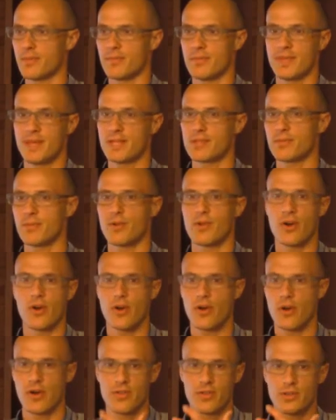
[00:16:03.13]
That's when
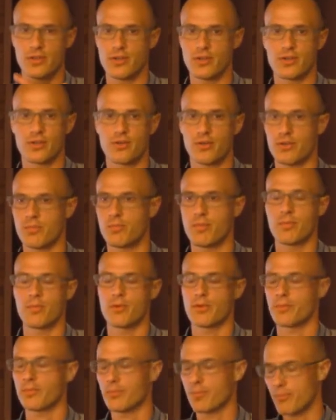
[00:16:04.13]
all the good growth
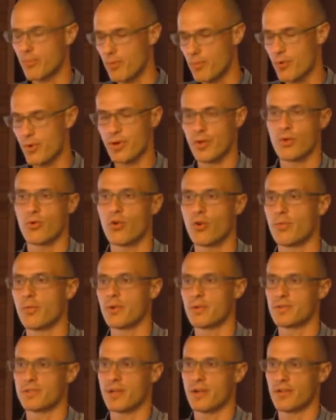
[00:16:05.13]
promoting
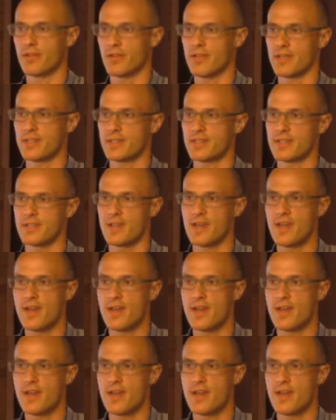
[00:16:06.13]
hormones are released.